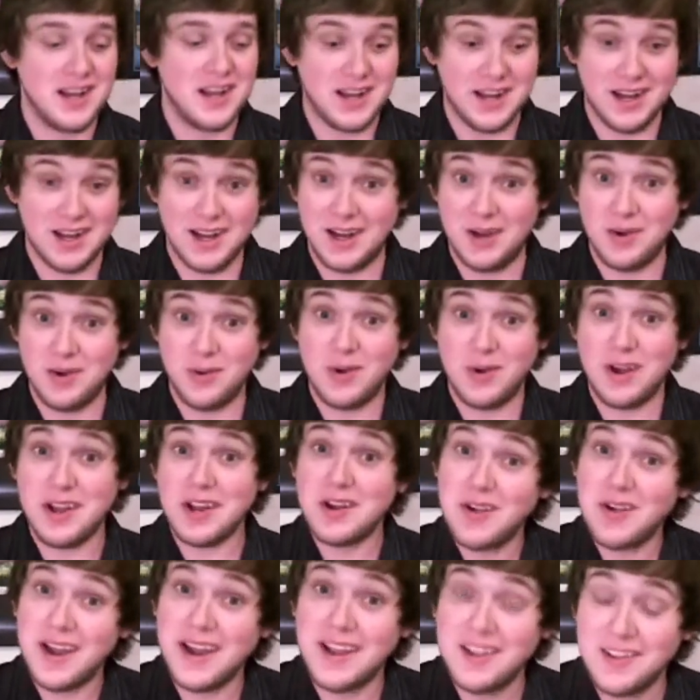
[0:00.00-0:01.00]
Uh, what a
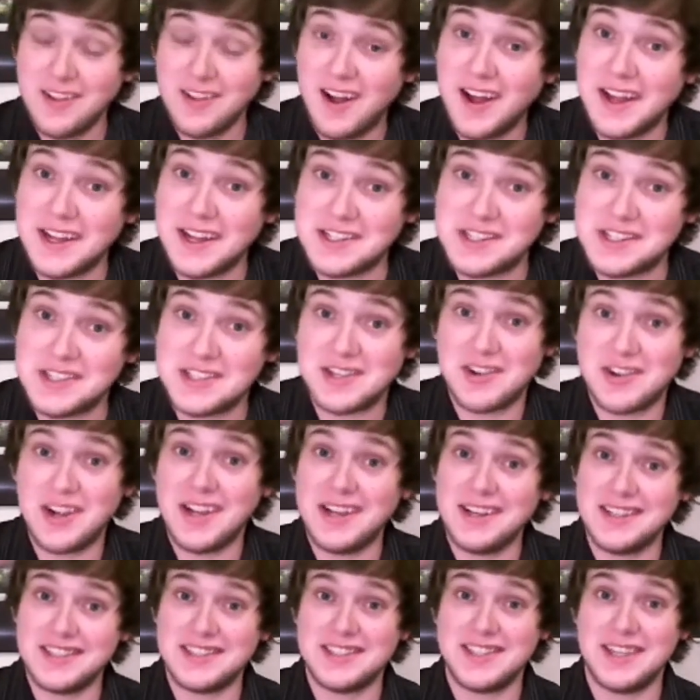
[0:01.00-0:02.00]
great launch! It's
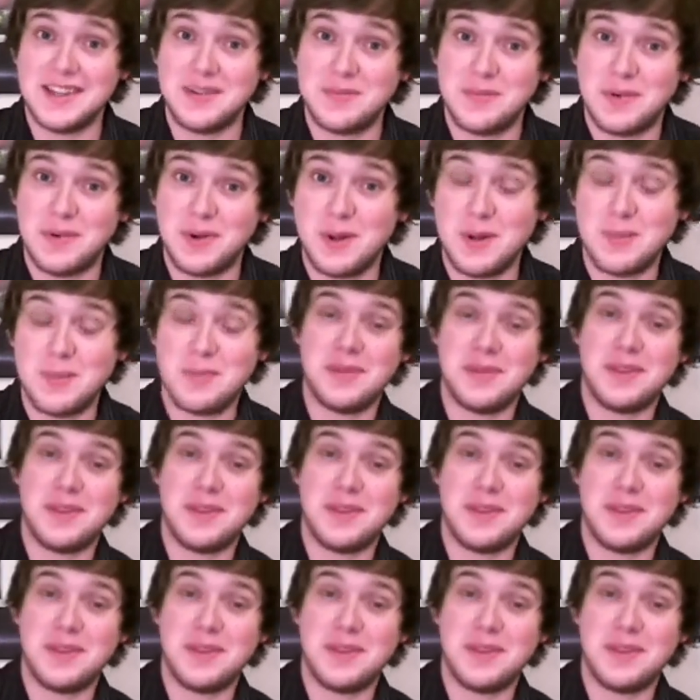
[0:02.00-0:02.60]
great to see the bird up